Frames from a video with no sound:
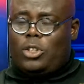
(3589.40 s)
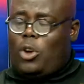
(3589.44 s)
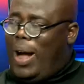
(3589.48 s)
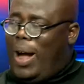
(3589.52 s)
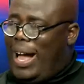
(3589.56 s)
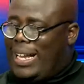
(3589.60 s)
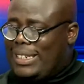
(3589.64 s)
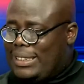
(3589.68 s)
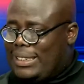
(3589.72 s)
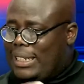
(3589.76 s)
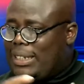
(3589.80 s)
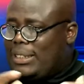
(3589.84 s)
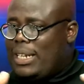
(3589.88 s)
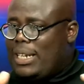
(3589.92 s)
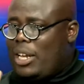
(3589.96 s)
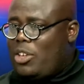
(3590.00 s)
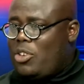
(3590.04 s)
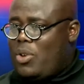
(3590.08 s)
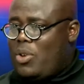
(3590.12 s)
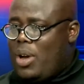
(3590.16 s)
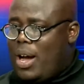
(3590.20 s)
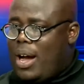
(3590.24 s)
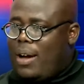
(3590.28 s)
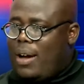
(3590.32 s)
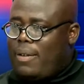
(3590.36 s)
your assets that
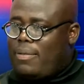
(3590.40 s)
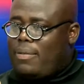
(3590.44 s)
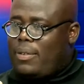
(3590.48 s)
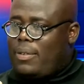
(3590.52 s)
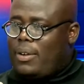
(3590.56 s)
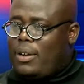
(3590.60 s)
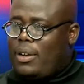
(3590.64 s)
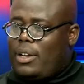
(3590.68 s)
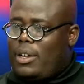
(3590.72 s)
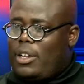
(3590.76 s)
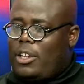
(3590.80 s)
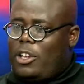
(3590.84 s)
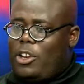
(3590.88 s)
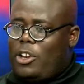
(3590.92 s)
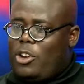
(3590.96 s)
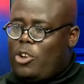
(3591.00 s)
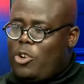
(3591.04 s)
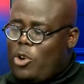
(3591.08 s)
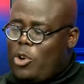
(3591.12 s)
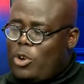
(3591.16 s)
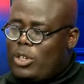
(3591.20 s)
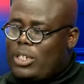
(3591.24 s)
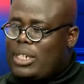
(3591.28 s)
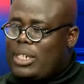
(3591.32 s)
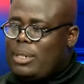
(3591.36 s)
you have. You
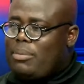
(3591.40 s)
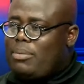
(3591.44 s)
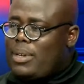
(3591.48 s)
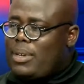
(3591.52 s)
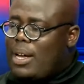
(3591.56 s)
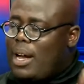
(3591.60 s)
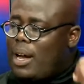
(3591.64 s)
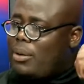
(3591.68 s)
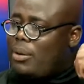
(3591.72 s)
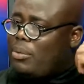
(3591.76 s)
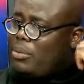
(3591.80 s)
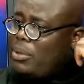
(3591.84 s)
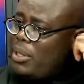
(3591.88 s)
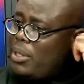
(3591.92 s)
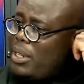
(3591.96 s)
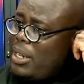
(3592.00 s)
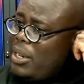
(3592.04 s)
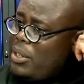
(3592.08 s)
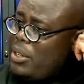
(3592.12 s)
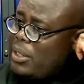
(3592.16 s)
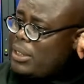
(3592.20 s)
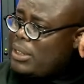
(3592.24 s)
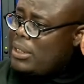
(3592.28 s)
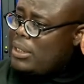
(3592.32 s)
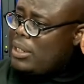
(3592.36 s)
know deep down
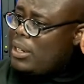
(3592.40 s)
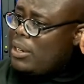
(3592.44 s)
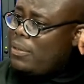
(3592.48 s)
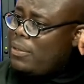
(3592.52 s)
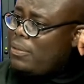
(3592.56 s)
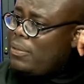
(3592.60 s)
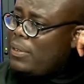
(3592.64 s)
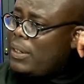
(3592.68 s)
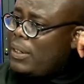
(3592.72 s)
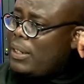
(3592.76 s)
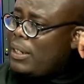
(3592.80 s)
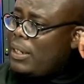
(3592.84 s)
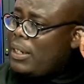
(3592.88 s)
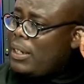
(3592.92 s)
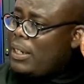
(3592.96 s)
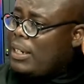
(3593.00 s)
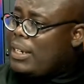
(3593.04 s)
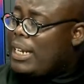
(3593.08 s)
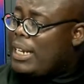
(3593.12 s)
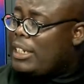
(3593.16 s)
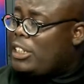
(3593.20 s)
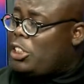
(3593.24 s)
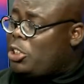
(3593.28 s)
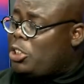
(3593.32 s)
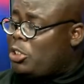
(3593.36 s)
within yourself
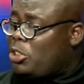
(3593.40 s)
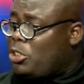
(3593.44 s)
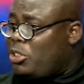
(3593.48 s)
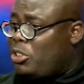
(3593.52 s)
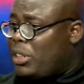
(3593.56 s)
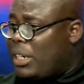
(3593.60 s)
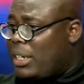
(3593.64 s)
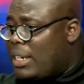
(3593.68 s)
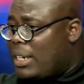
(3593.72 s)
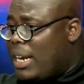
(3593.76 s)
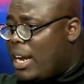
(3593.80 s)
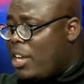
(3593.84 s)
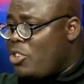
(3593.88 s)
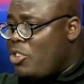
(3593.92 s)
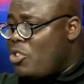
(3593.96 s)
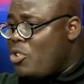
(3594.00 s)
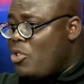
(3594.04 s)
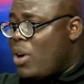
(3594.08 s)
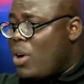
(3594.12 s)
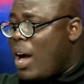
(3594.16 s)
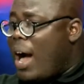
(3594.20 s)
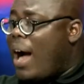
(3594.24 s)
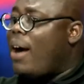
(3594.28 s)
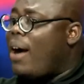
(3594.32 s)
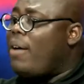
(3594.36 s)
the children that
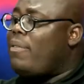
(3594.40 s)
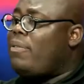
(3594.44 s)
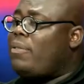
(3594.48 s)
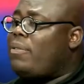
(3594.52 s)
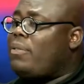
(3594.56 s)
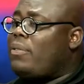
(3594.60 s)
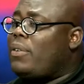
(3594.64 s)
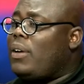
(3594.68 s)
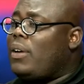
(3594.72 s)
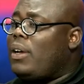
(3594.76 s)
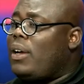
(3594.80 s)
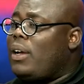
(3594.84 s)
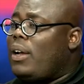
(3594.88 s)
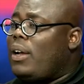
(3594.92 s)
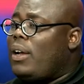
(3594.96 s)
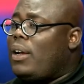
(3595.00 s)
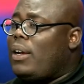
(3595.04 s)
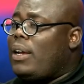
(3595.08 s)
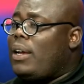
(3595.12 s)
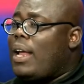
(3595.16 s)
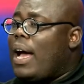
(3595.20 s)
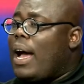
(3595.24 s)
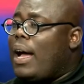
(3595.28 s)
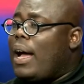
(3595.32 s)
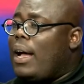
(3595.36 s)
you have
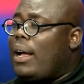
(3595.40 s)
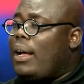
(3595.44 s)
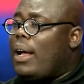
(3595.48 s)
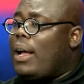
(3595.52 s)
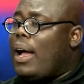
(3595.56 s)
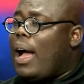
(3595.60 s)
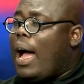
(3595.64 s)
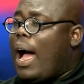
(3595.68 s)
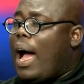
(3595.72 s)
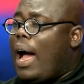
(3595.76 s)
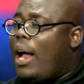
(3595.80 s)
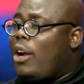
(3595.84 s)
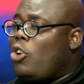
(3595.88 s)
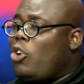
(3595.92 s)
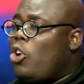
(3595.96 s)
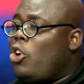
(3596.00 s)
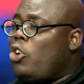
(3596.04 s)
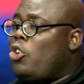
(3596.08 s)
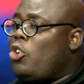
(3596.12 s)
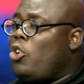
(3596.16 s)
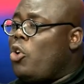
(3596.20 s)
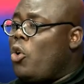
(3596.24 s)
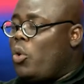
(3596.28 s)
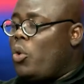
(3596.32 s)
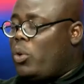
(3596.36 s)
that are not
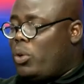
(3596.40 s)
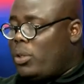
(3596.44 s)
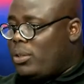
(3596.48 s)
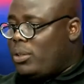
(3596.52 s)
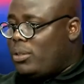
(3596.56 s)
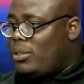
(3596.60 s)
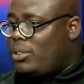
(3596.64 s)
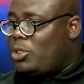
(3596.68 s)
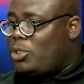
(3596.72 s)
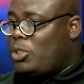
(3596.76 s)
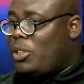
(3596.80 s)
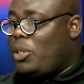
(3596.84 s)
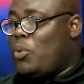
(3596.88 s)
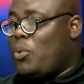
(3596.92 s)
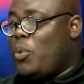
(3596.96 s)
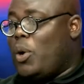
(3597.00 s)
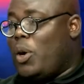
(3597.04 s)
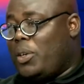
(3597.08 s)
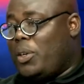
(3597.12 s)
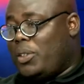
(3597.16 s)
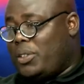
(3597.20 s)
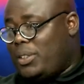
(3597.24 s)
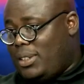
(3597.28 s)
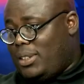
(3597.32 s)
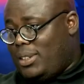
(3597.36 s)
known to the
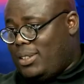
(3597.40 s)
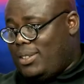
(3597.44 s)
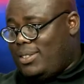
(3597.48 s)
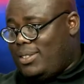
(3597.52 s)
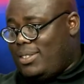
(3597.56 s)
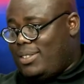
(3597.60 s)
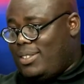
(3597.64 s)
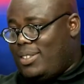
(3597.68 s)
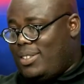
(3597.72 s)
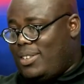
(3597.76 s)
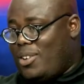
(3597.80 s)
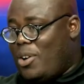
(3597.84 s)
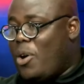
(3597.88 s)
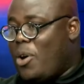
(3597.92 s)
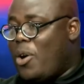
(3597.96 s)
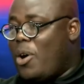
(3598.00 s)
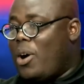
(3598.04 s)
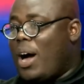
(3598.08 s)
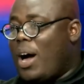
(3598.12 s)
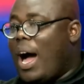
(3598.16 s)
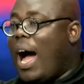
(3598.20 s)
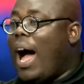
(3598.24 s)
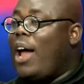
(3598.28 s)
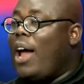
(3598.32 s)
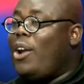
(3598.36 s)
world
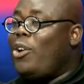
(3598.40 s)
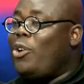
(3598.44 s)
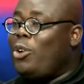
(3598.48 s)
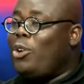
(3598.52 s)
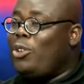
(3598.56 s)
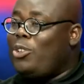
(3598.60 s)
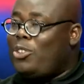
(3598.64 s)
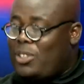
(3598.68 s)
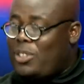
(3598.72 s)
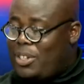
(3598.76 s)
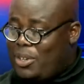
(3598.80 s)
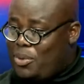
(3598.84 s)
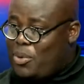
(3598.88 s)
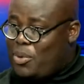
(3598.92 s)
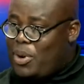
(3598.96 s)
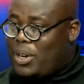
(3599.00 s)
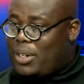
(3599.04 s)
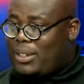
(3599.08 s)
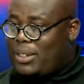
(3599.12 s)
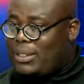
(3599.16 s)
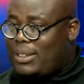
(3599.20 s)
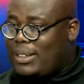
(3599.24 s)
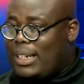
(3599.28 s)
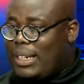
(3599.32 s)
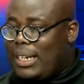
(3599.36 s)
or are known to the
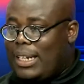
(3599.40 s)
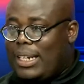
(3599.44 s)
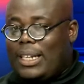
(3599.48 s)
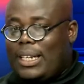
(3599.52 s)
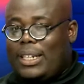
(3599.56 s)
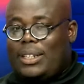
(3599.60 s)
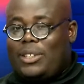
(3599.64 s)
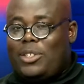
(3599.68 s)
world.